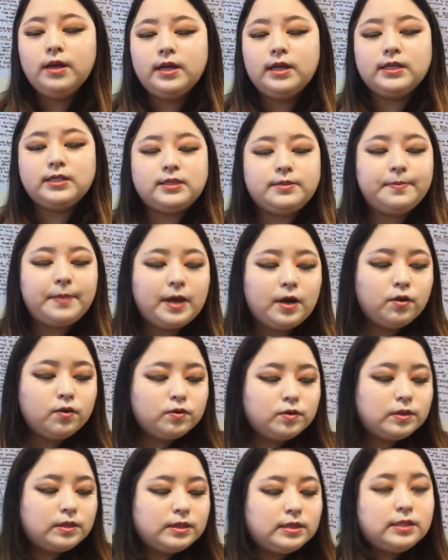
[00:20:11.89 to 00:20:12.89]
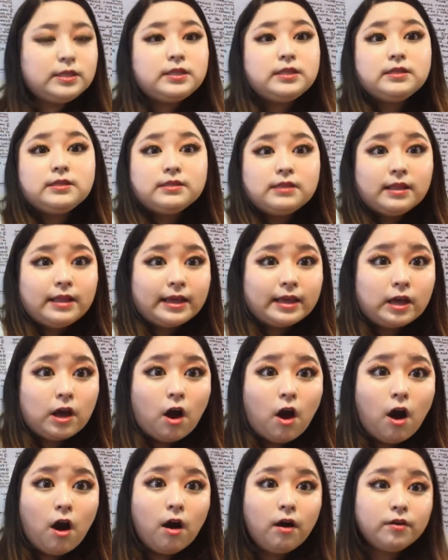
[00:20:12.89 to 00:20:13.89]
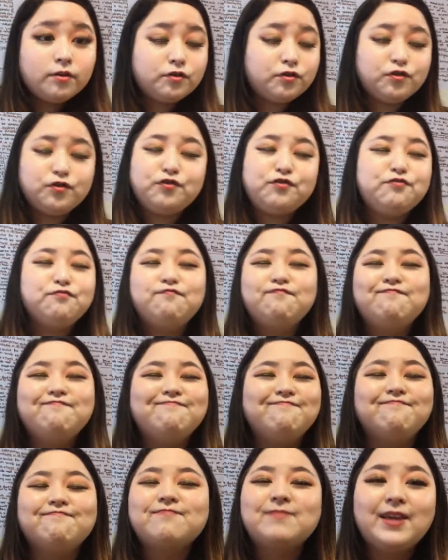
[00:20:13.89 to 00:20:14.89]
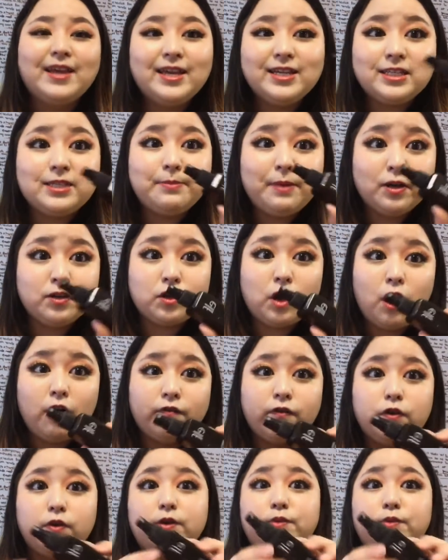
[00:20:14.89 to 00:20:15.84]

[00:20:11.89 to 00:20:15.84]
It smells like just, it smells awful.